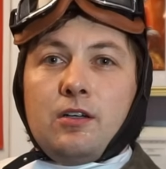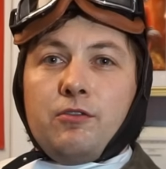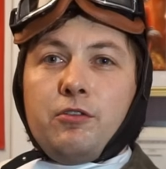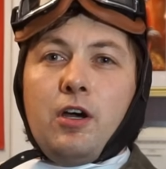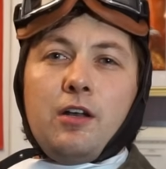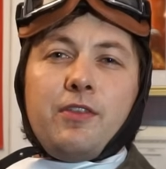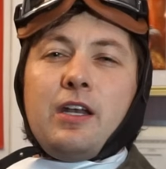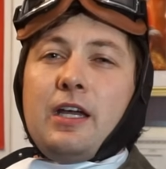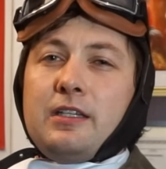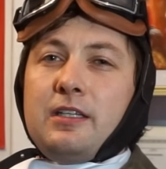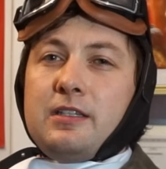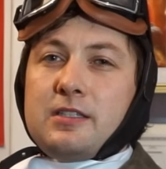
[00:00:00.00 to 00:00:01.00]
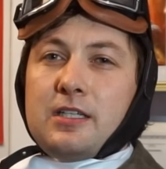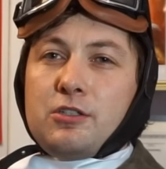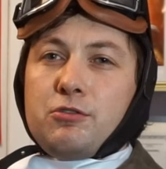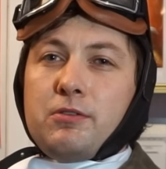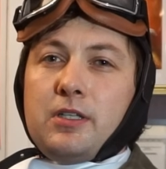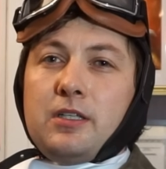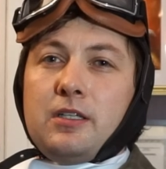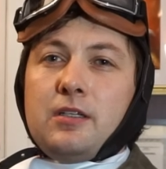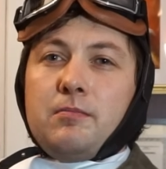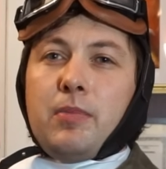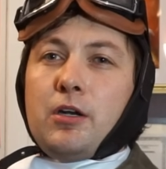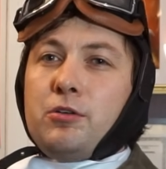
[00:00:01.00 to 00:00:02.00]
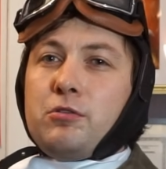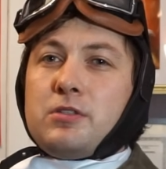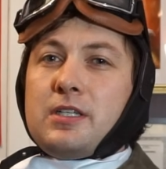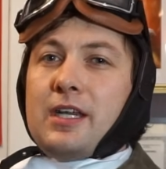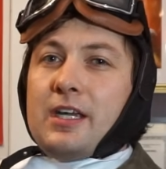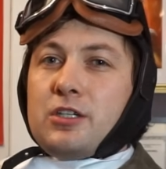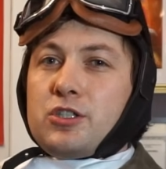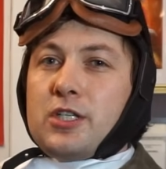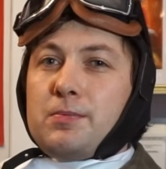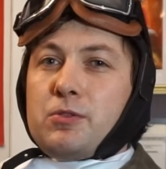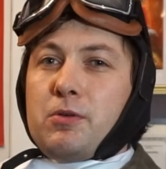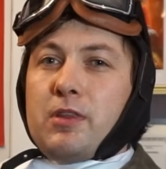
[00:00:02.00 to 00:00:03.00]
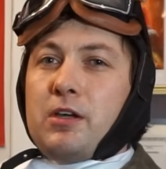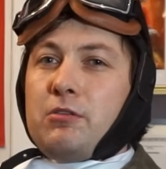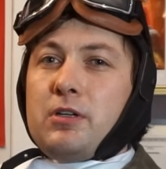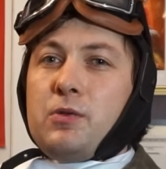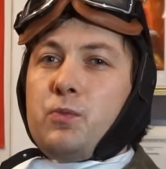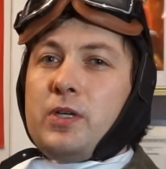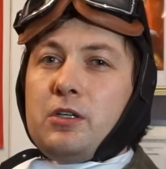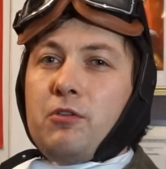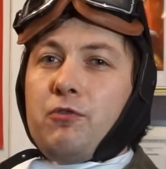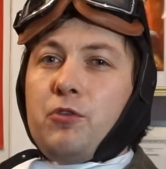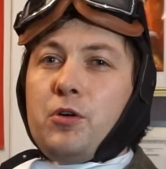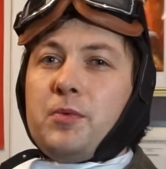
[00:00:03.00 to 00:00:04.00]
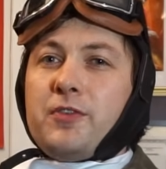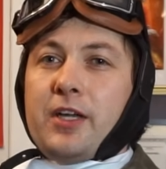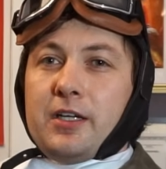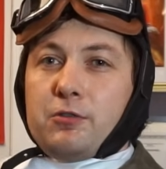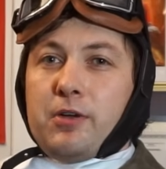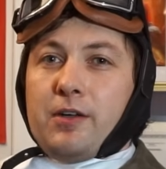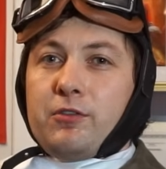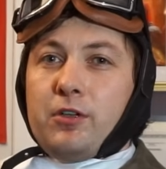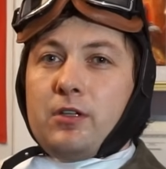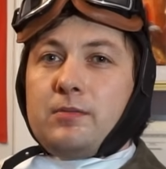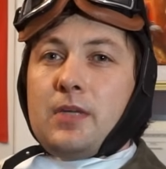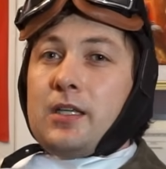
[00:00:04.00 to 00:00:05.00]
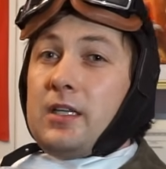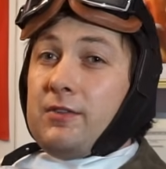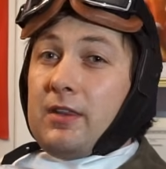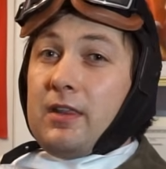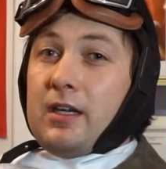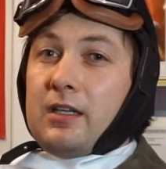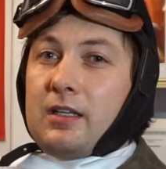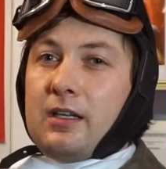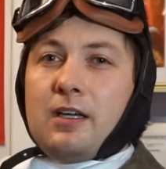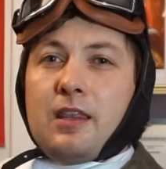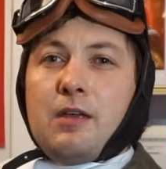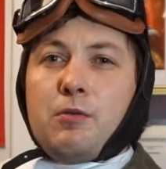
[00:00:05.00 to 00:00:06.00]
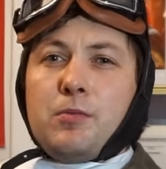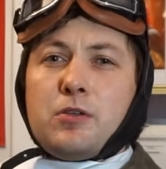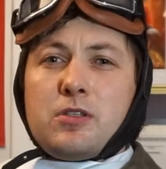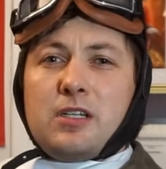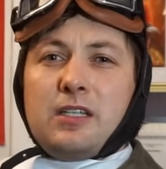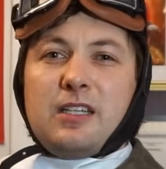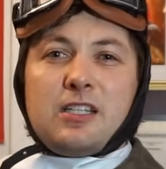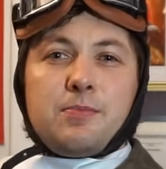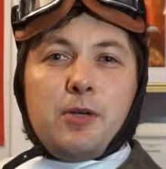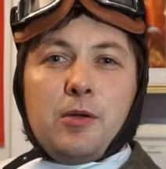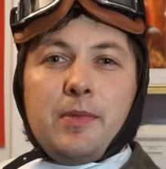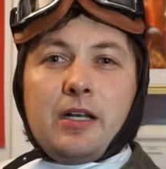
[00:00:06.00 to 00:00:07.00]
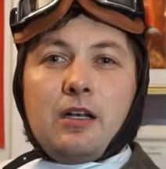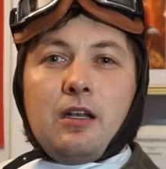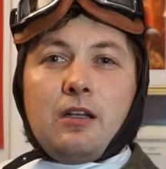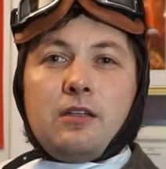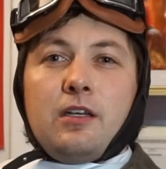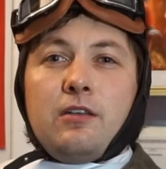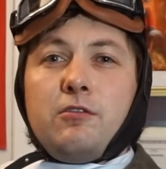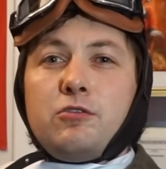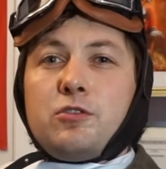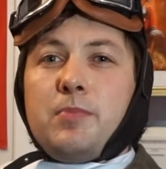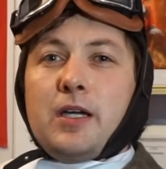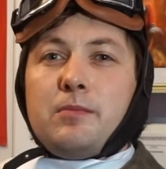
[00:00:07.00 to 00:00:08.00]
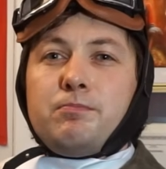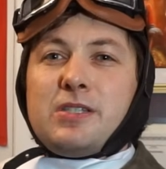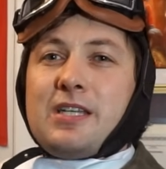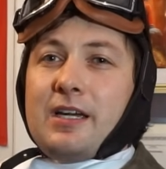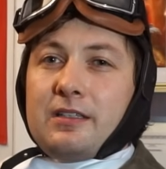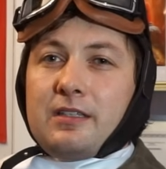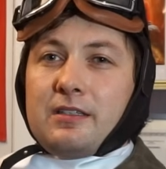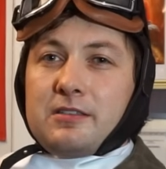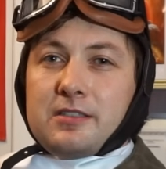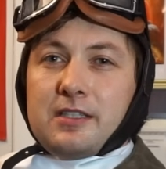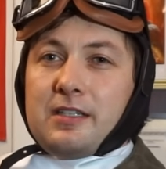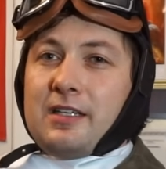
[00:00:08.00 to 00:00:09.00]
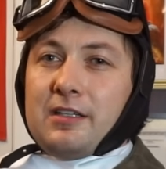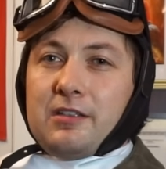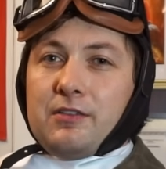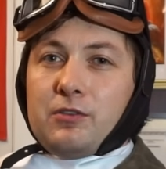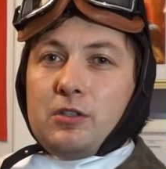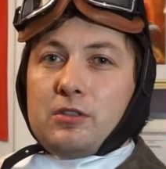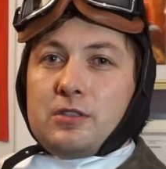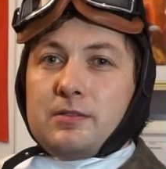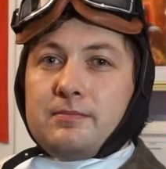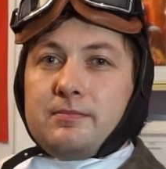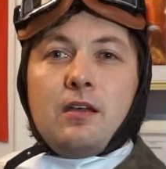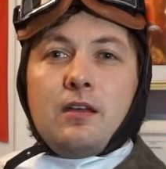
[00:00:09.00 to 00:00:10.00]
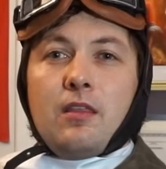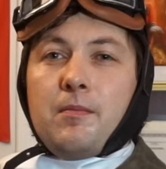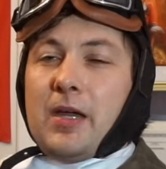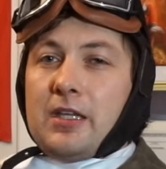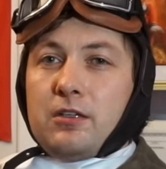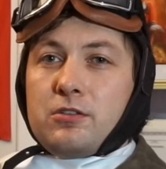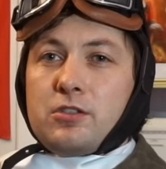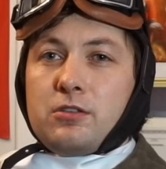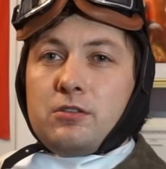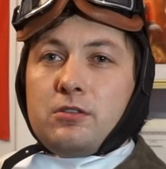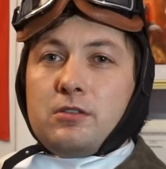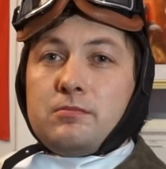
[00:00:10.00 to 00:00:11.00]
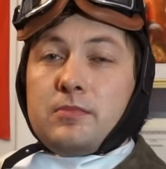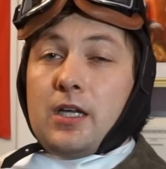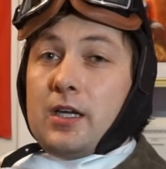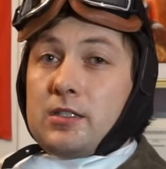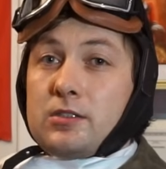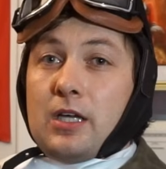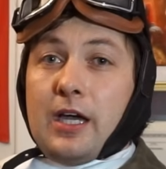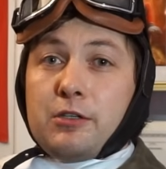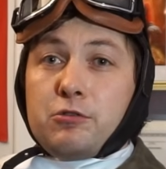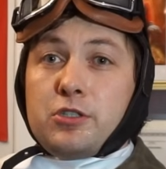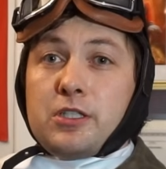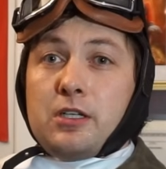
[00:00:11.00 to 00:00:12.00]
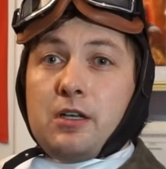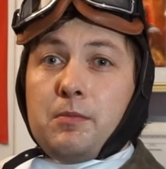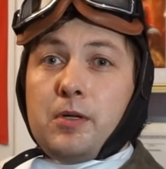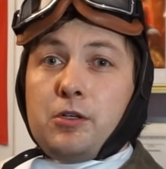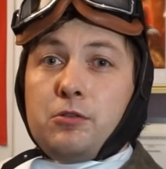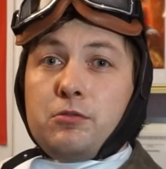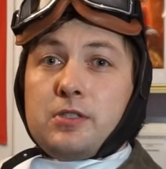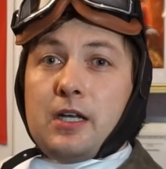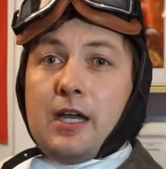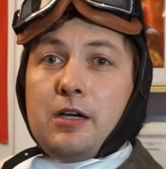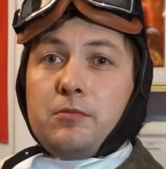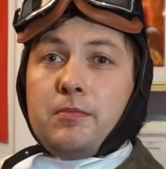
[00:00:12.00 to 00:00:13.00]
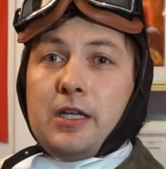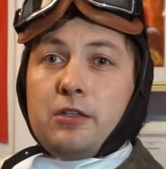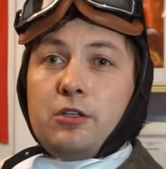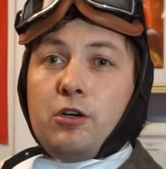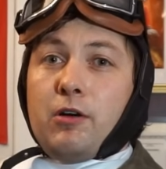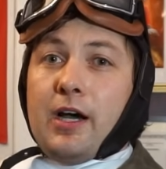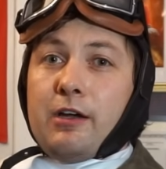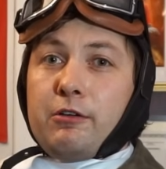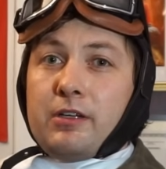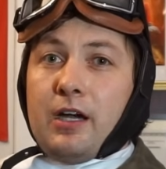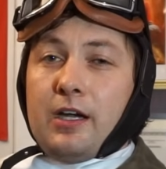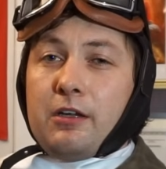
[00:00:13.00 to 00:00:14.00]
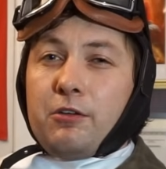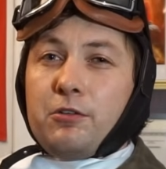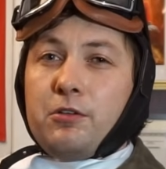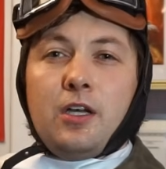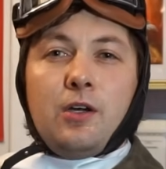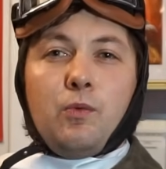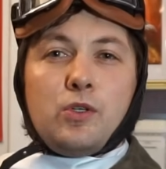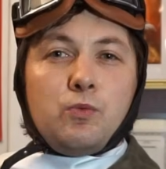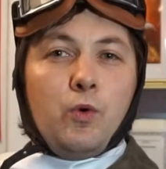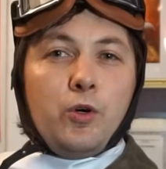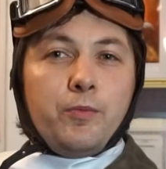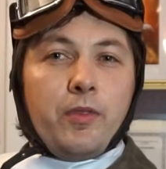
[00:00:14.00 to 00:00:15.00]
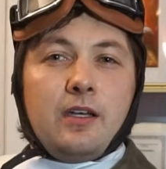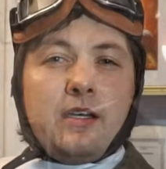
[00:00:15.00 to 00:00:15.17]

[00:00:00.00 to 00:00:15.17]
For all of the 19th century, balloons and airships were the only real form of air travel, and even then, they were mostly experimental, used by scientists and daredevils. The main concern, as hydrogen balloons allowed men to go higher and higher, was warmth,